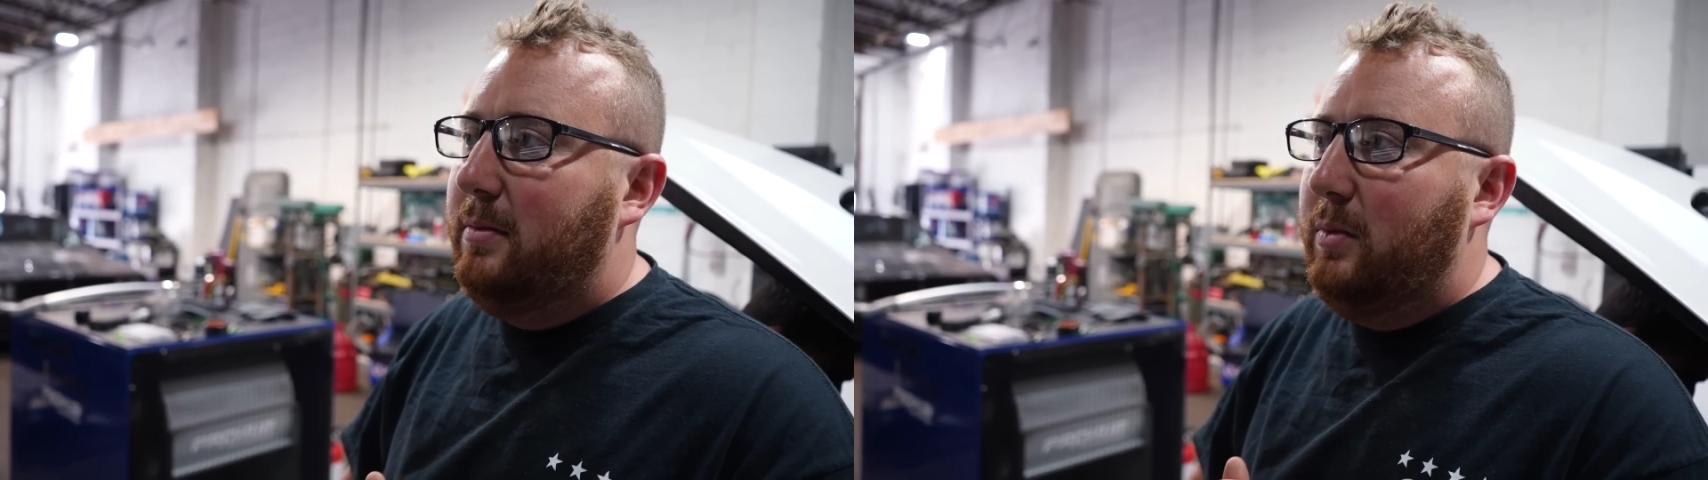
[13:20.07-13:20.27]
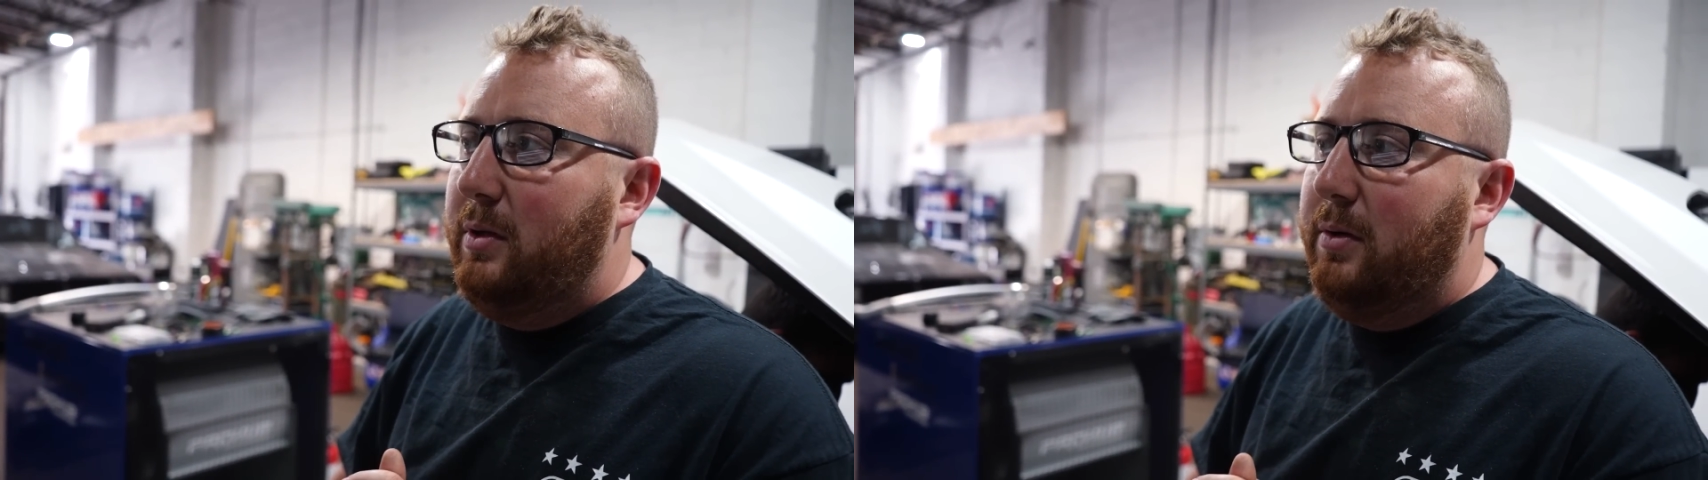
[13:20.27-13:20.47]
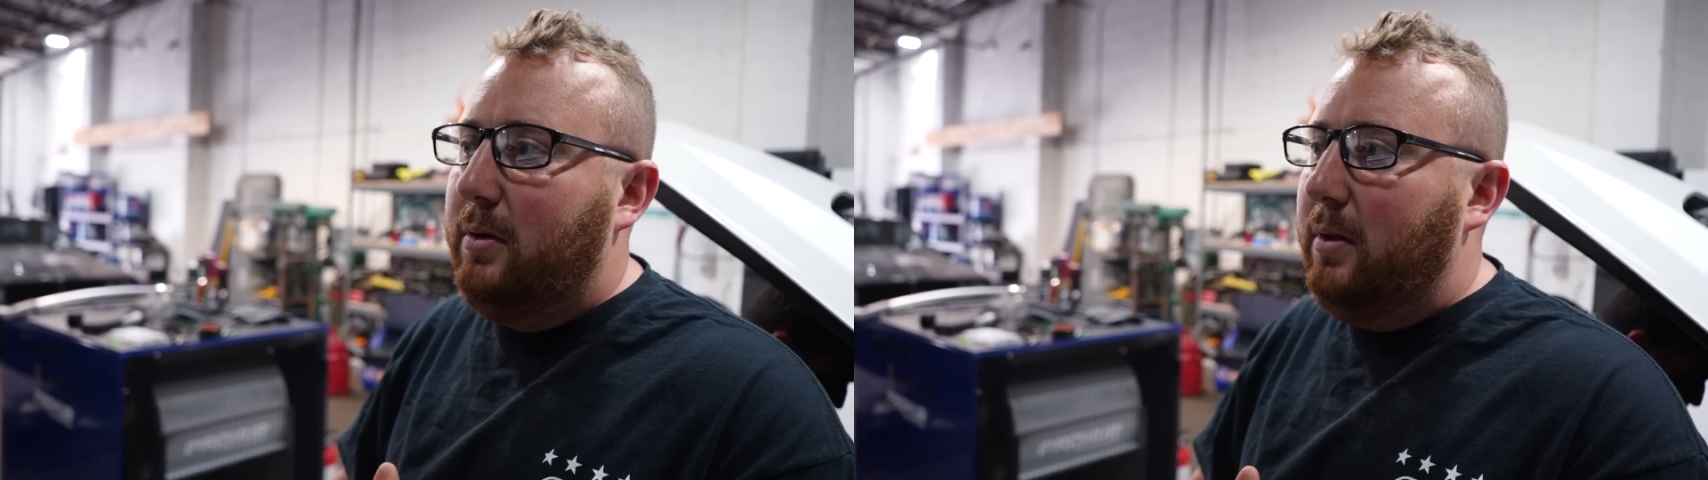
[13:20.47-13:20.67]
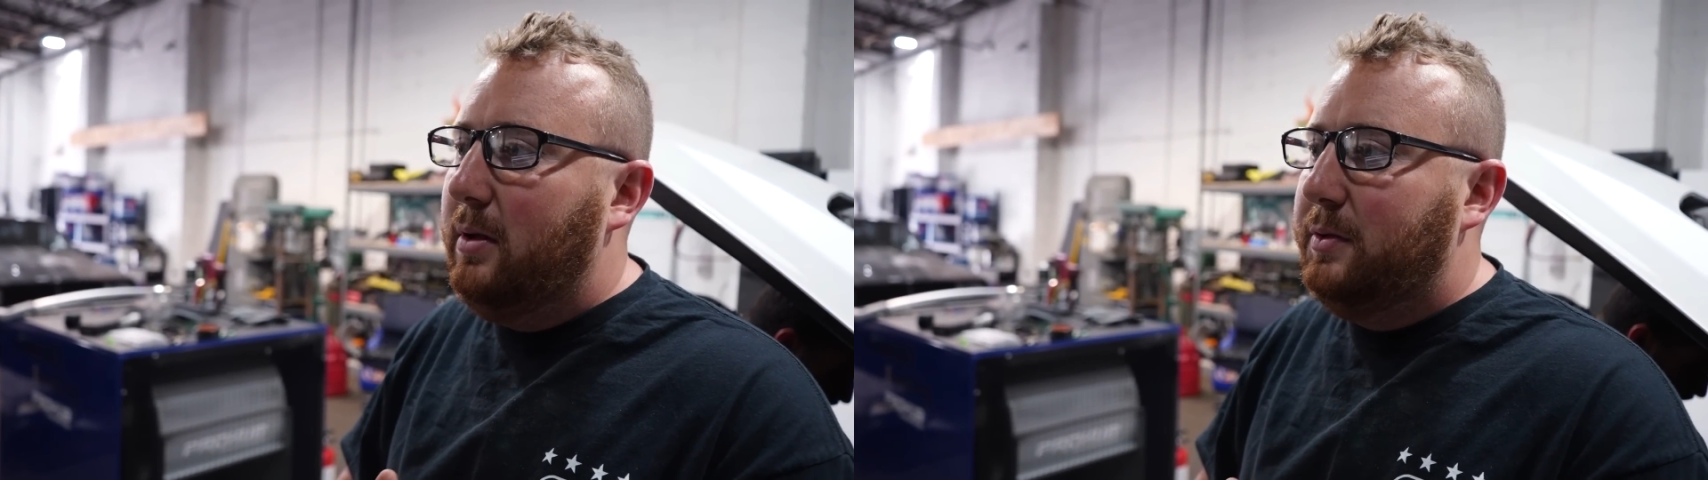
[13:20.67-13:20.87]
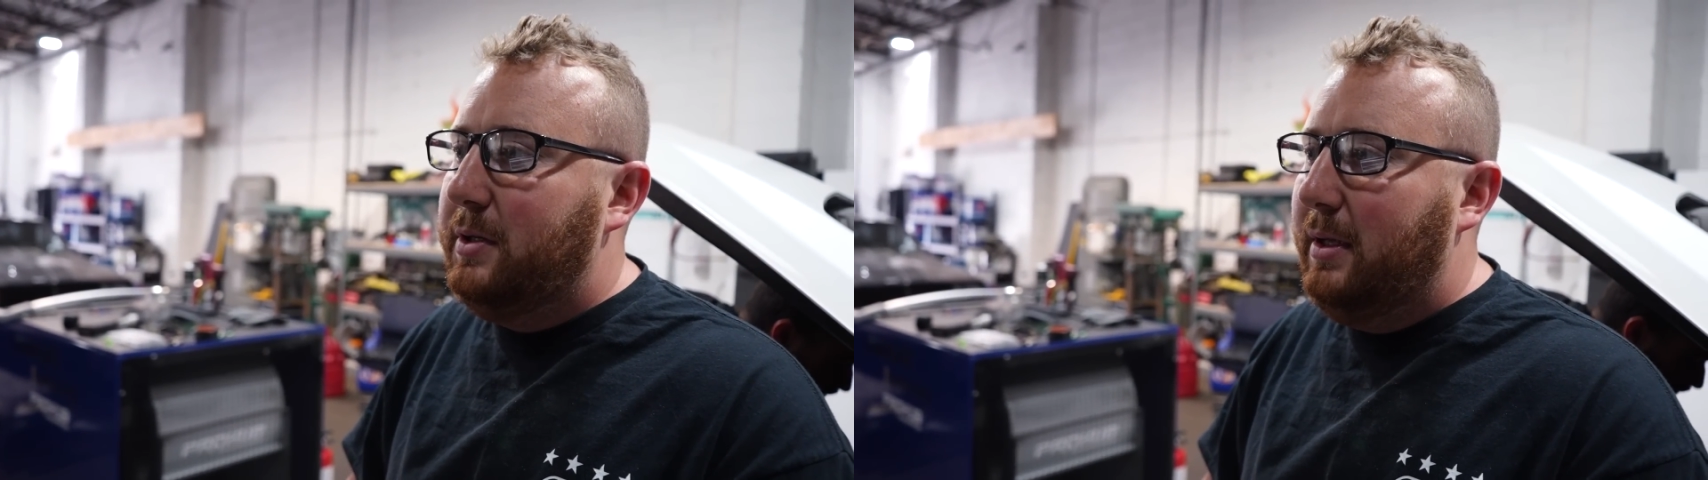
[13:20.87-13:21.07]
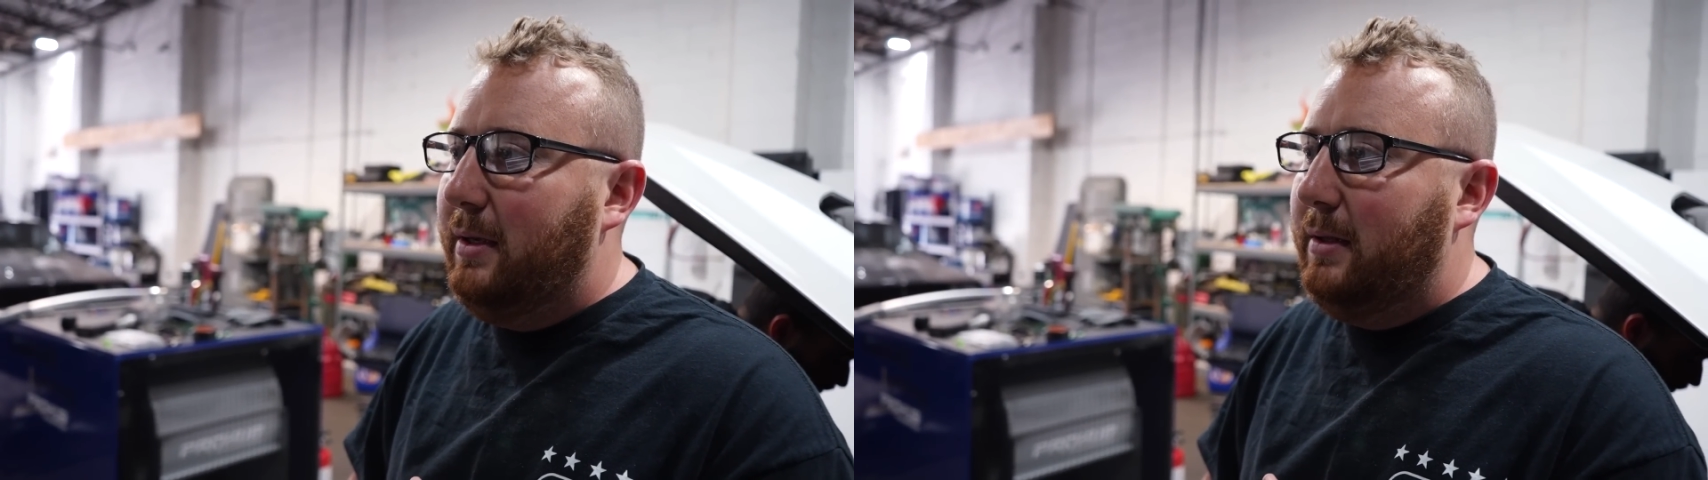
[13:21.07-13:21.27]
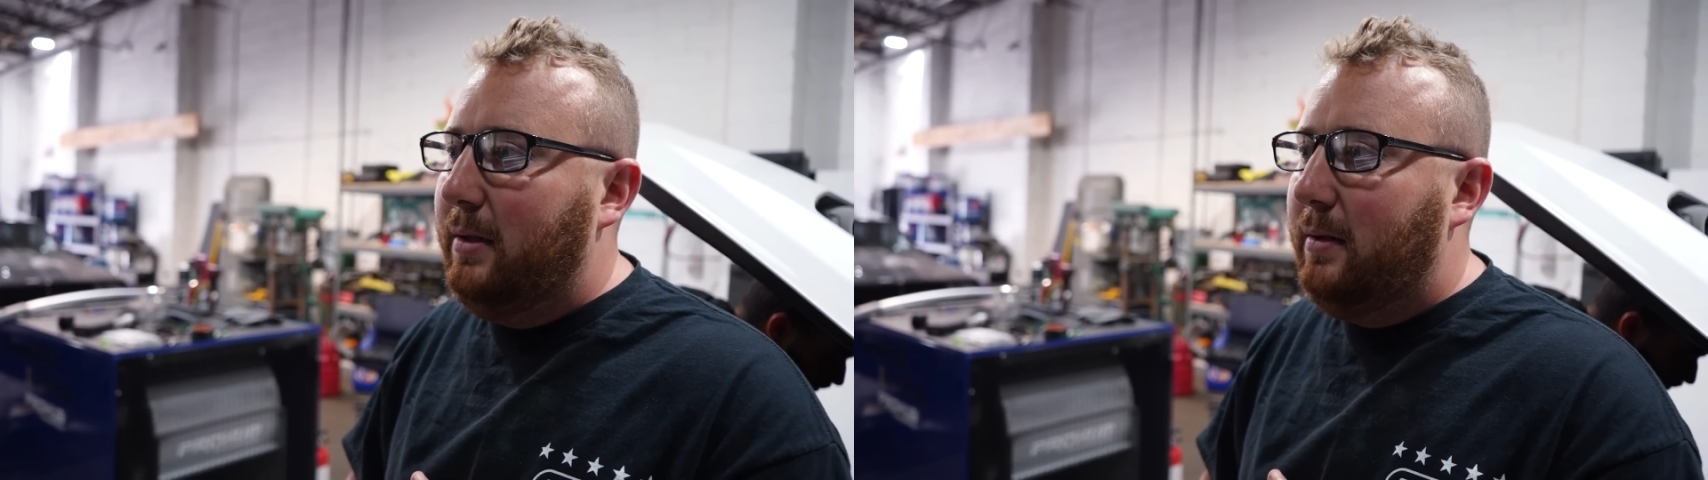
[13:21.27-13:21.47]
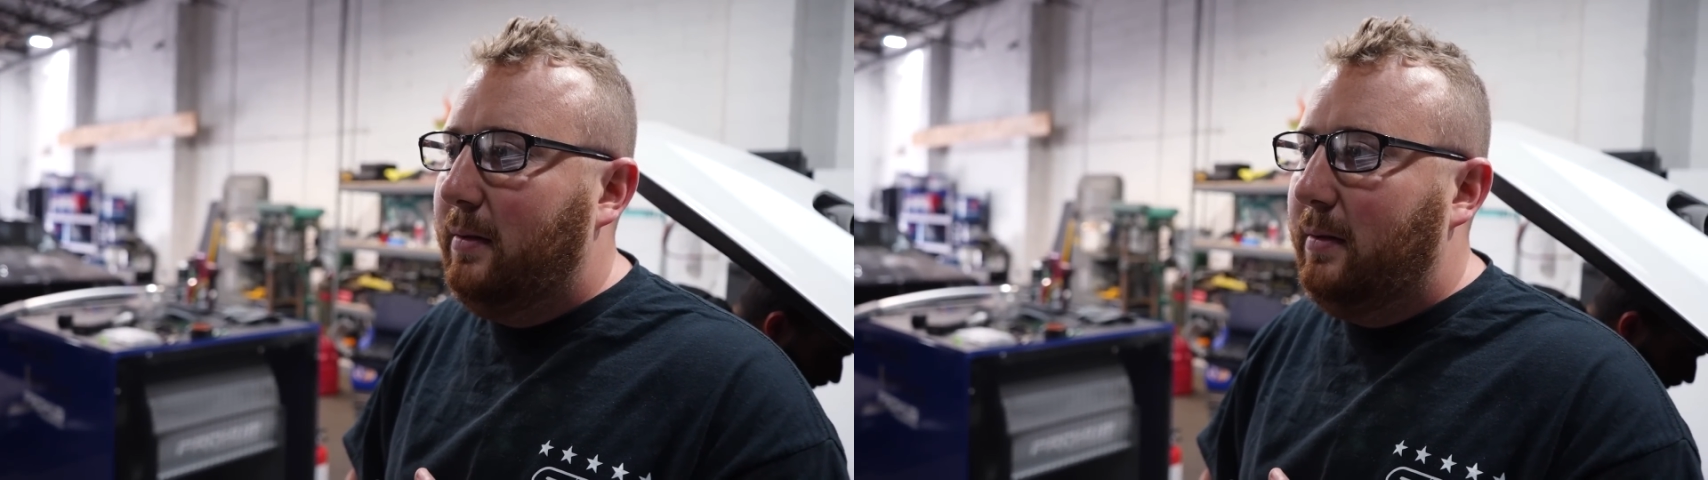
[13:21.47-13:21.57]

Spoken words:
when you were at lunch, and